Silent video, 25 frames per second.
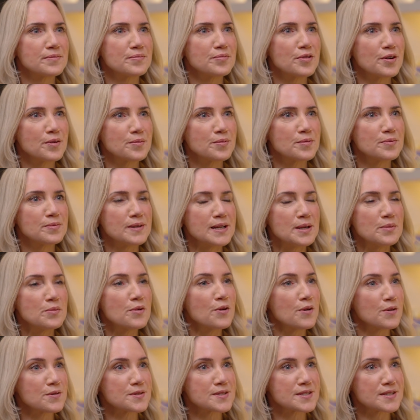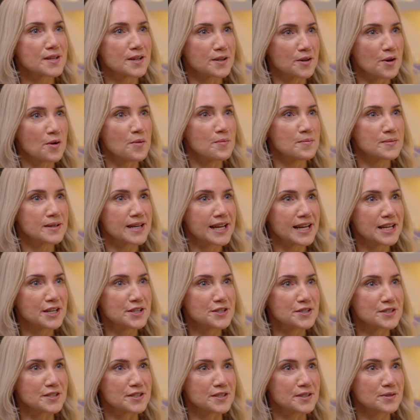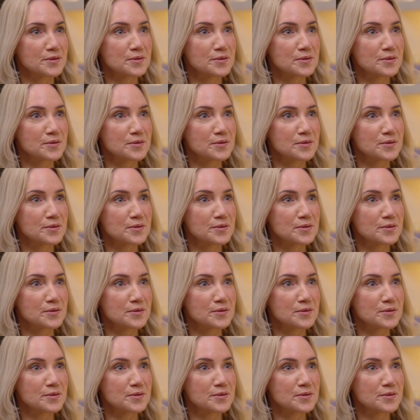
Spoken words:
probably was a combination,